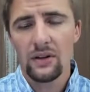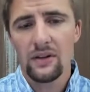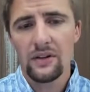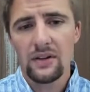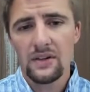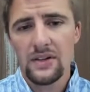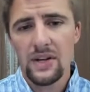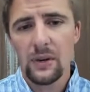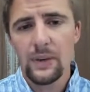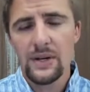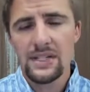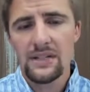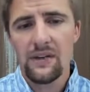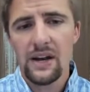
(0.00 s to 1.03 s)
6 to 8
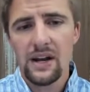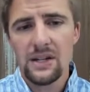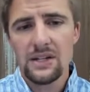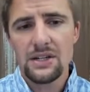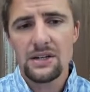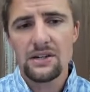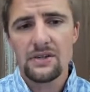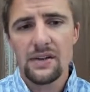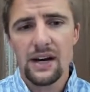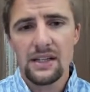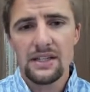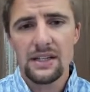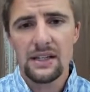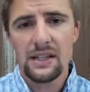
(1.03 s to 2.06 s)
weeks of age to
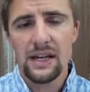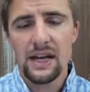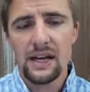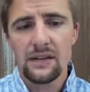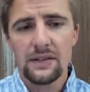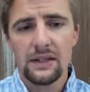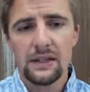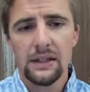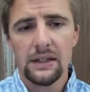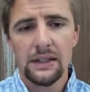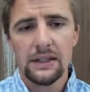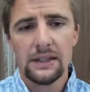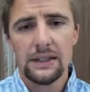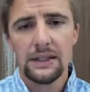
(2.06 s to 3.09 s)
vaccinate the calves.
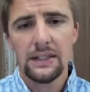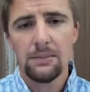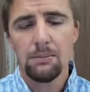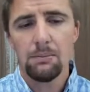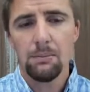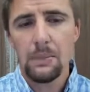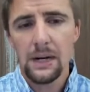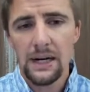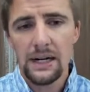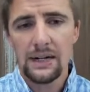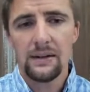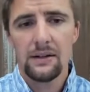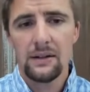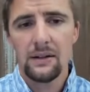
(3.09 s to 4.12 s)

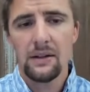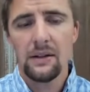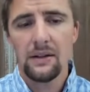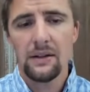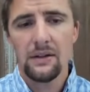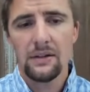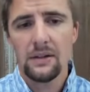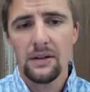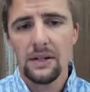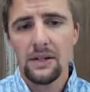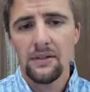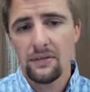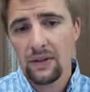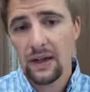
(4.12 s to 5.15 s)
But
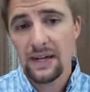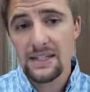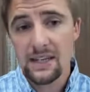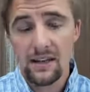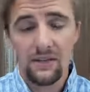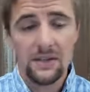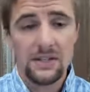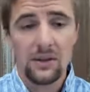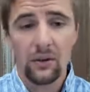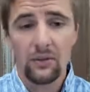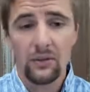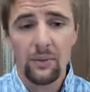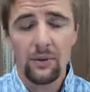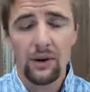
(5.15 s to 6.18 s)
like I said, if it's the only
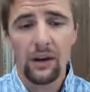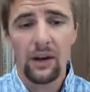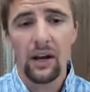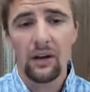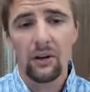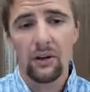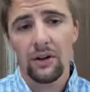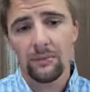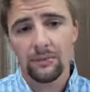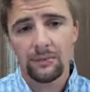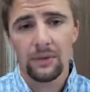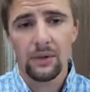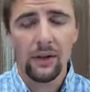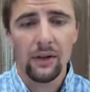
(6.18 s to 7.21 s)
time you're going to handle it,
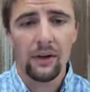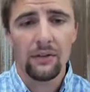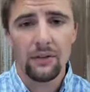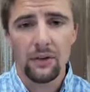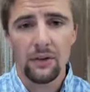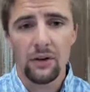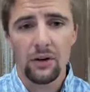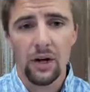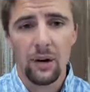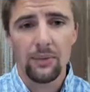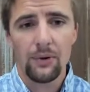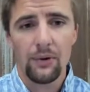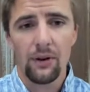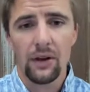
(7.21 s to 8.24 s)
then it's a good
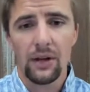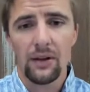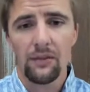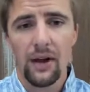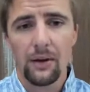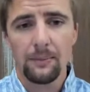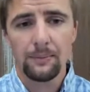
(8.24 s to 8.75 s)
opportunity to give that.